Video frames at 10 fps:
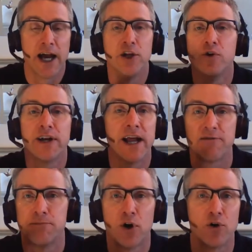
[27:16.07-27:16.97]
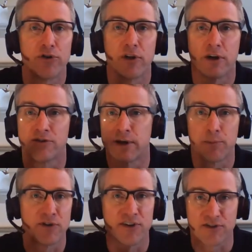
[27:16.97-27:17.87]
and you can have both on
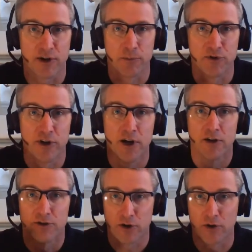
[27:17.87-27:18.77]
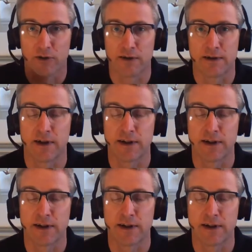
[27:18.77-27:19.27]
separate systems. So